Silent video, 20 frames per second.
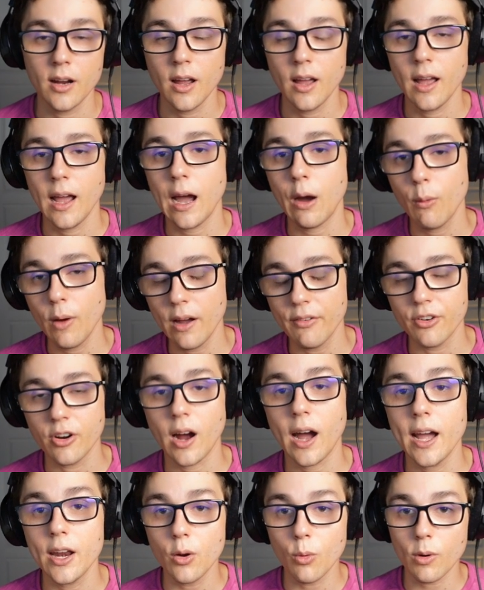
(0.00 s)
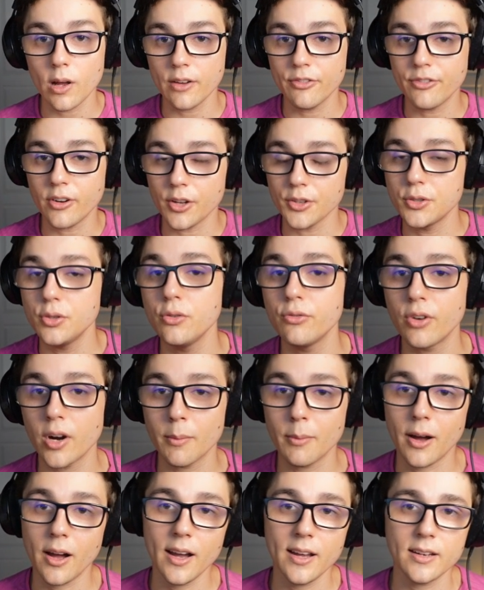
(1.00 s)
However, I don't want to fall too far
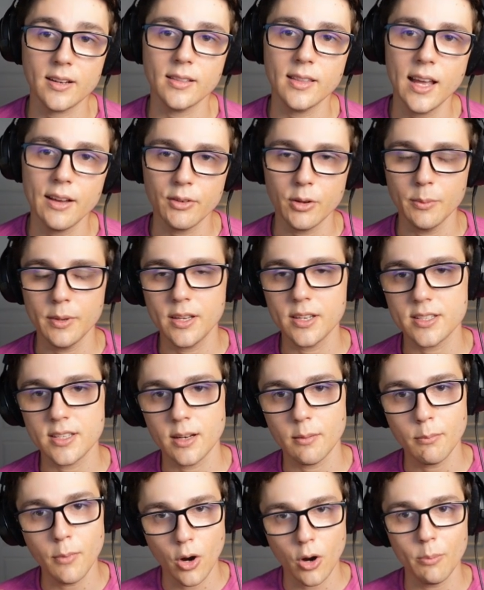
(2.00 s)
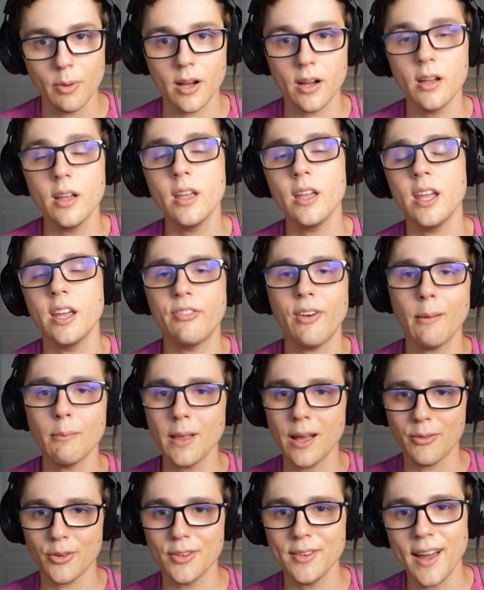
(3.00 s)
behind on level, because in a MOBA, if I'm
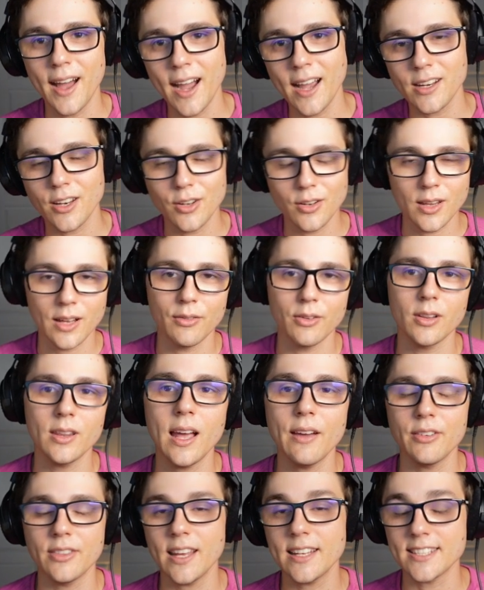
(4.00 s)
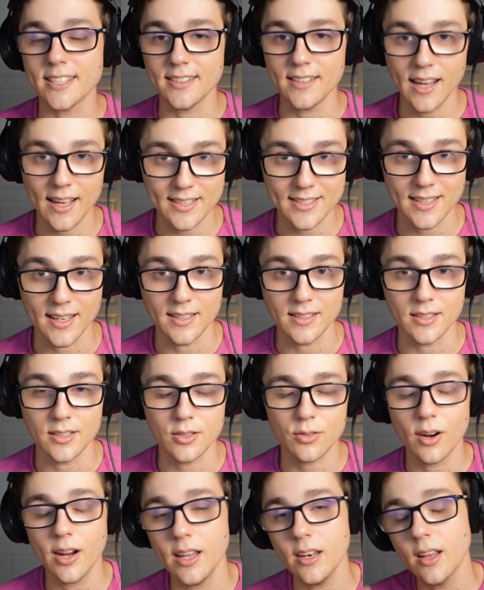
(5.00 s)
level 9 and you're level 11, that's a death sentence,
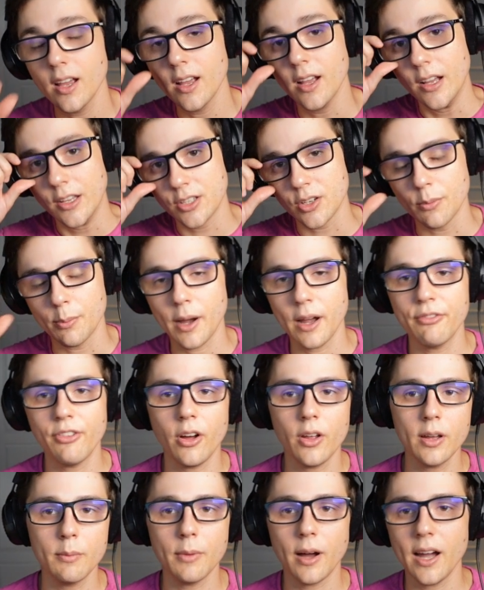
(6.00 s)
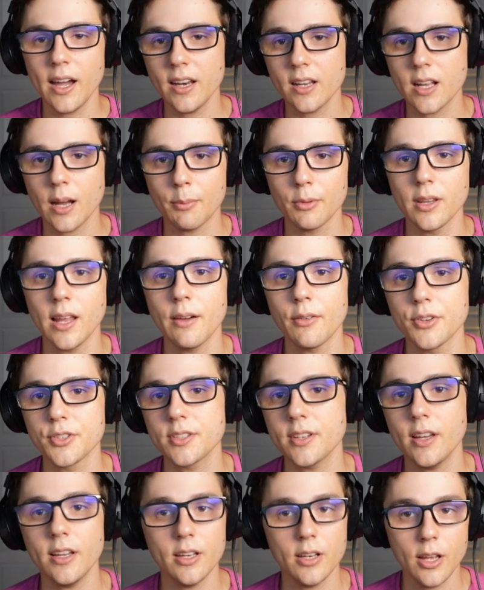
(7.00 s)
right? So by falling behind a couple levels,
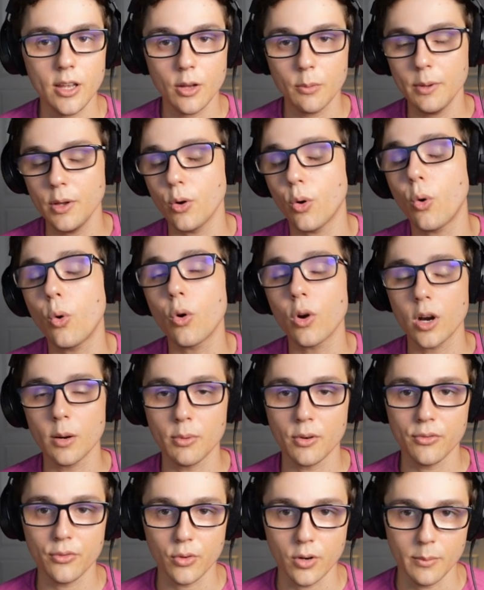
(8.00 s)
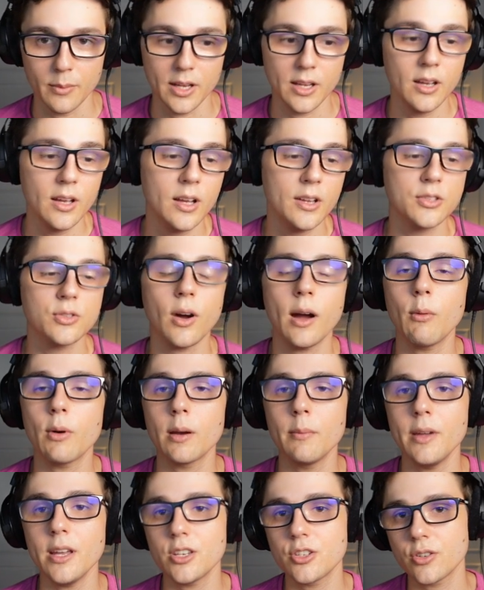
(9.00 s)
it'll be horrible for me. So I want to
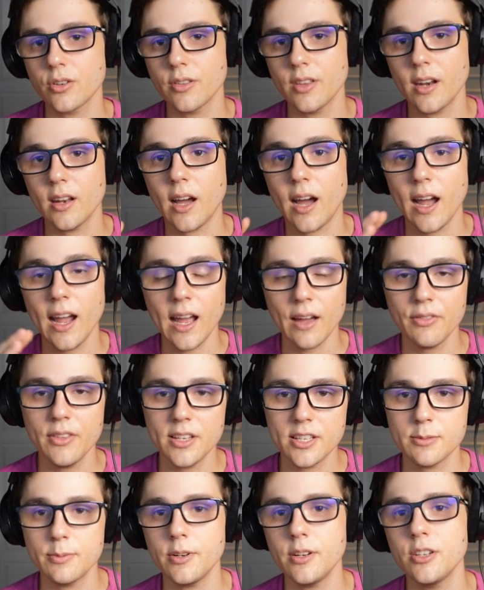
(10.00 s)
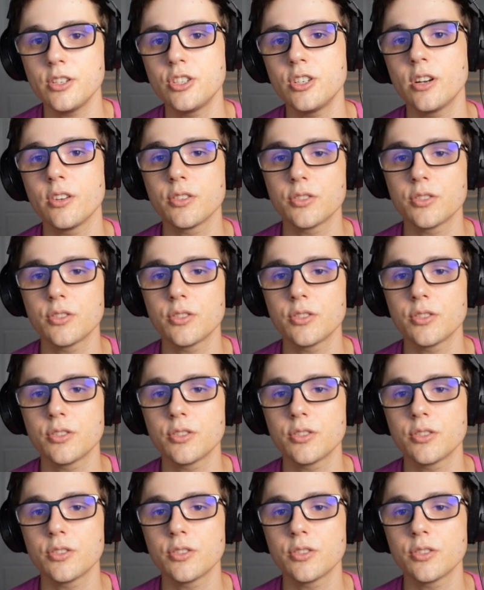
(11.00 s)
make sure that I have the experience share.